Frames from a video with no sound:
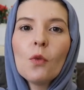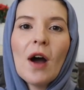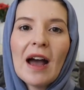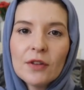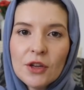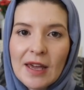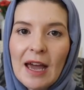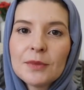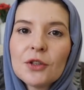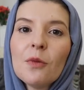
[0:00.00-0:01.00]
What haven't you
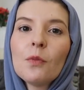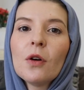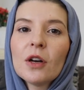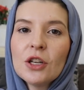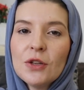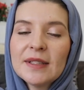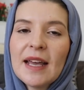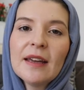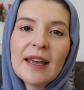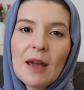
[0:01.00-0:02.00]
kept up? What can you
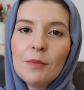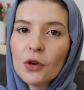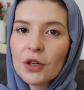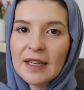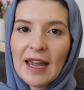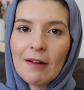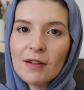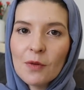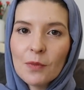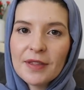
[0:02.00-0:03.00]
say, okay, I'm not going to carry
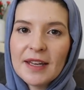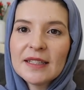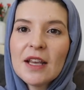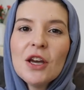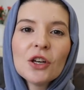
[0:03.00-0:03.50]
on with this,